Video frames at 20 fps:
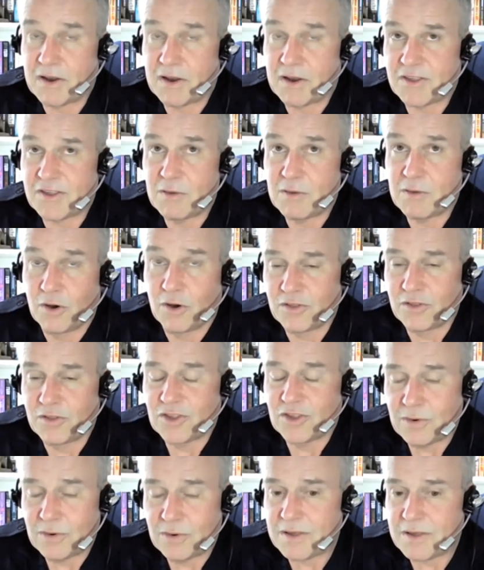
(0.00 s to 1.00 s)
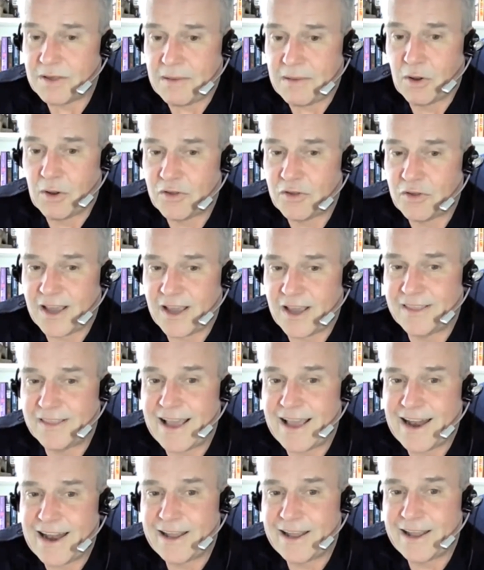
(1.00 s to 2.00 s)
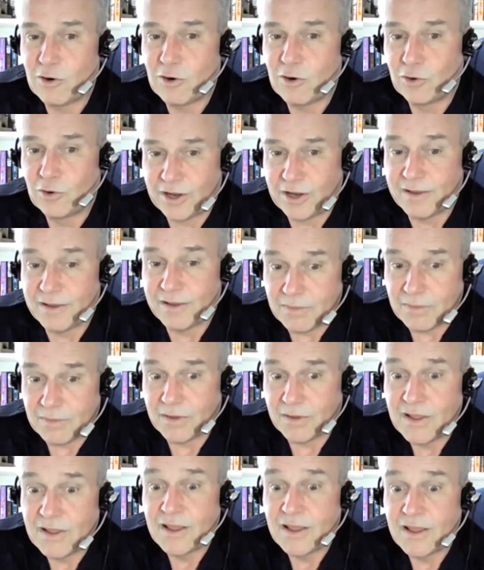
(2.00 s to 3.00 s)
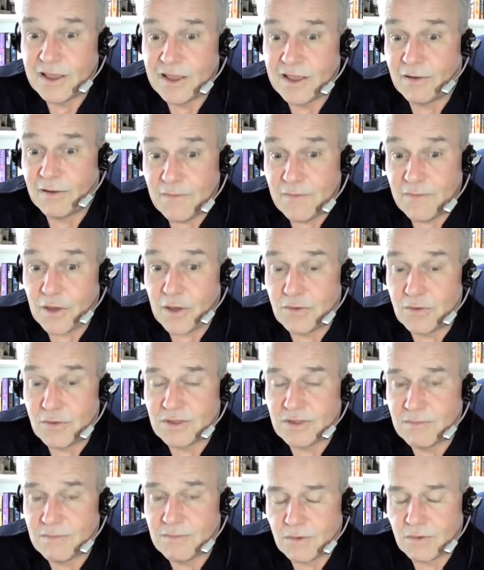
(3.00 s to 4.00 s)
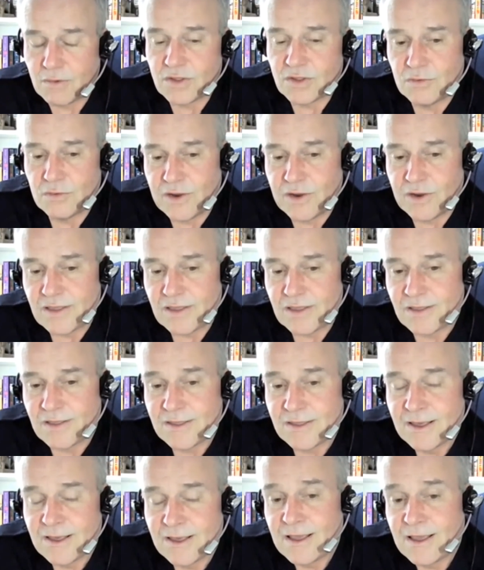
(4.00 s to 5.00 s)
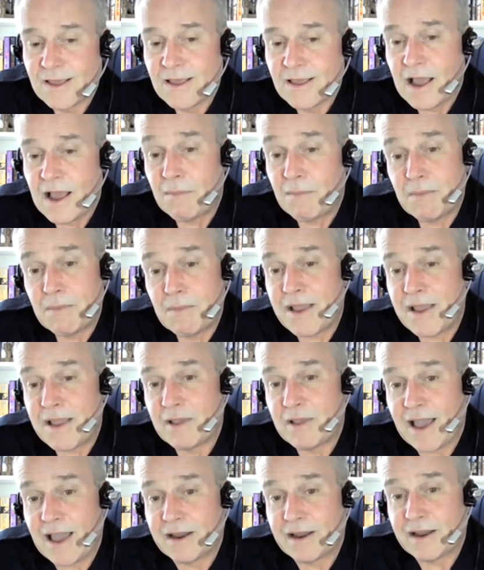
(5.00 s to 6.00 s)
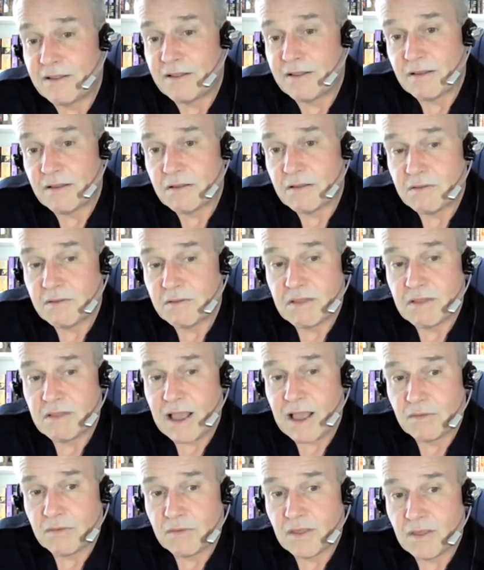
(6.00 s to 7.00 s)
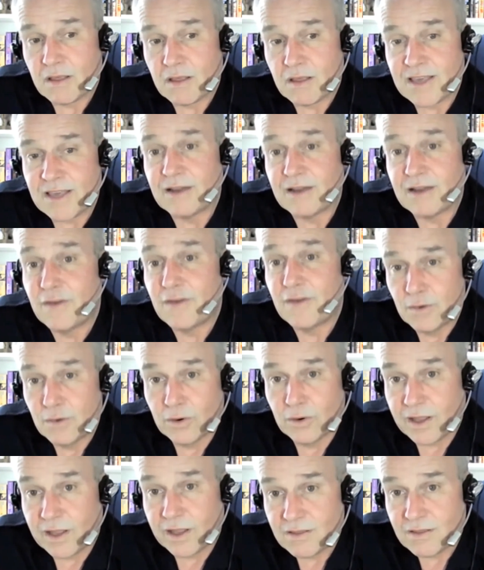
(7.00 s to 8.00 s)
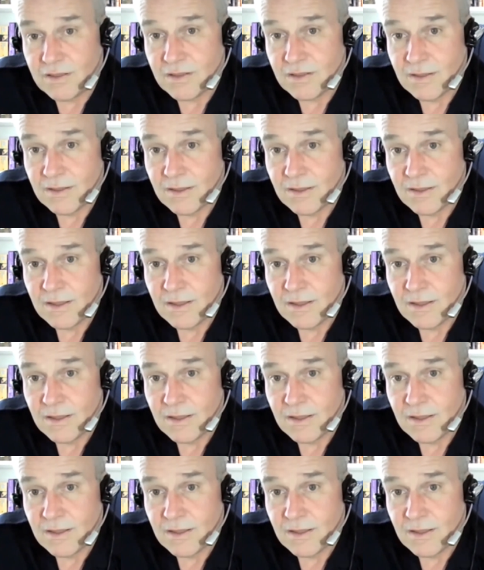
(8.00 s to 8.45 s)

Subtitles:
when I say one and two, I'm not saying that in any order, but you know, for those two reasons. And we carried out telephone audits.